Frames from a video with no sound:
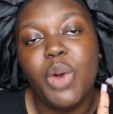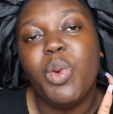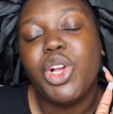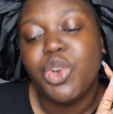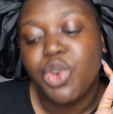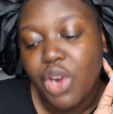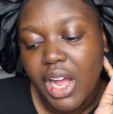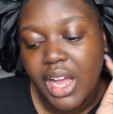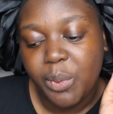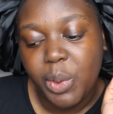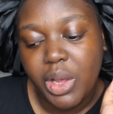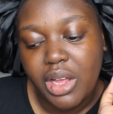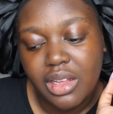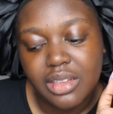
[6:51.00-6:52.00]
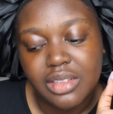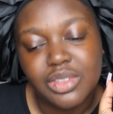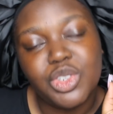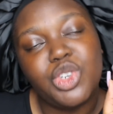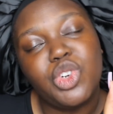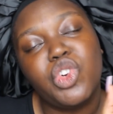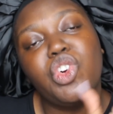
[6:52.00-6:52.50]
Well, cry, well,
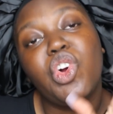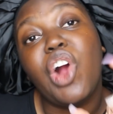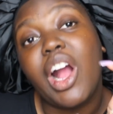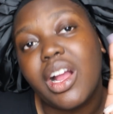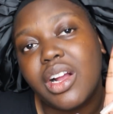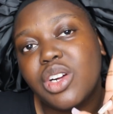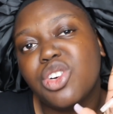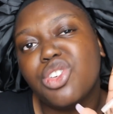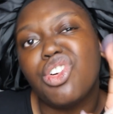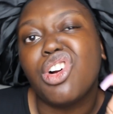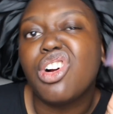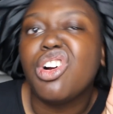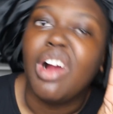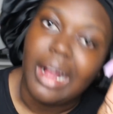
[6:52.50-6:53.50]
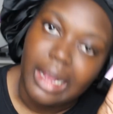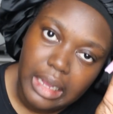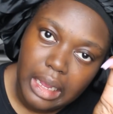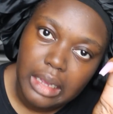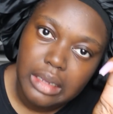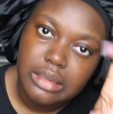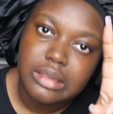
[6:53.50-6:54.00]
cry,
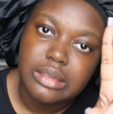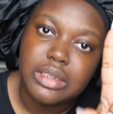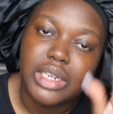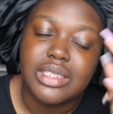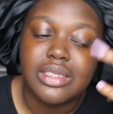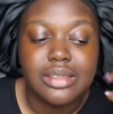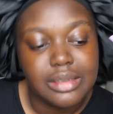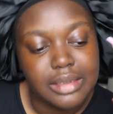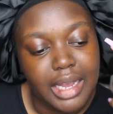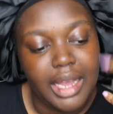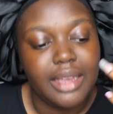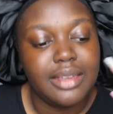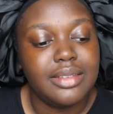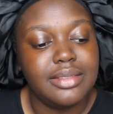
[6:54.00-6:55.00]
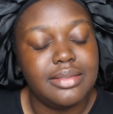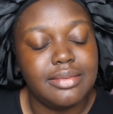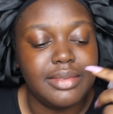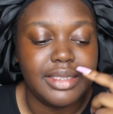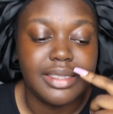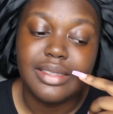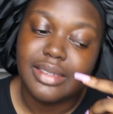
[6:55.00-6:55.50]
crying, Chris
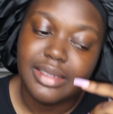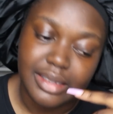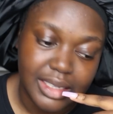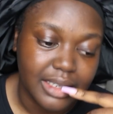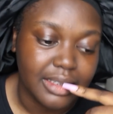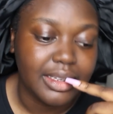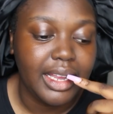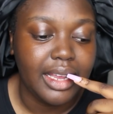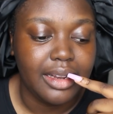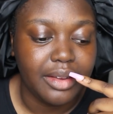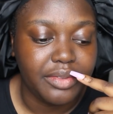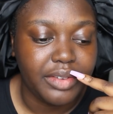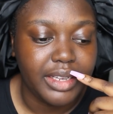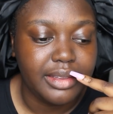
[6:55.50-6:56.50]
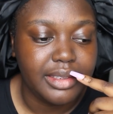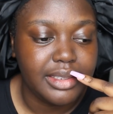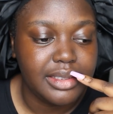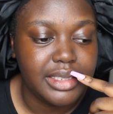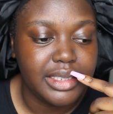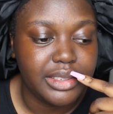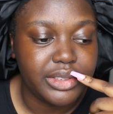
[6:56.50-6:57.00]
still cannot find
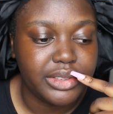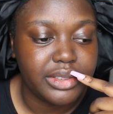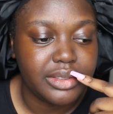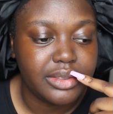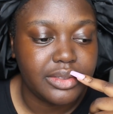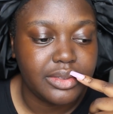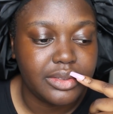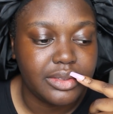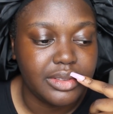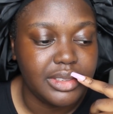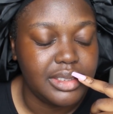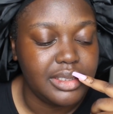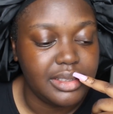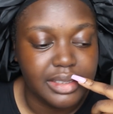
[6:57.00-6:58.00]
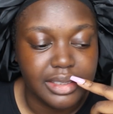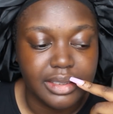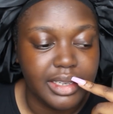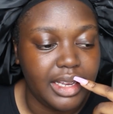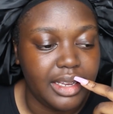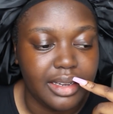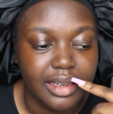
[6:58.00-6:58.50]
these tears. Still
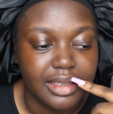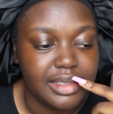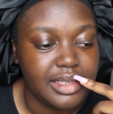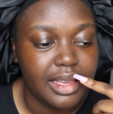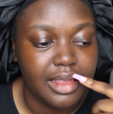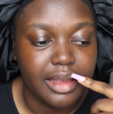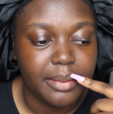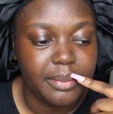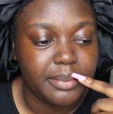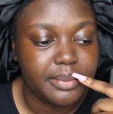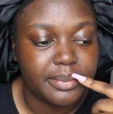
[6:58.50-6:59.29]
cannot see them.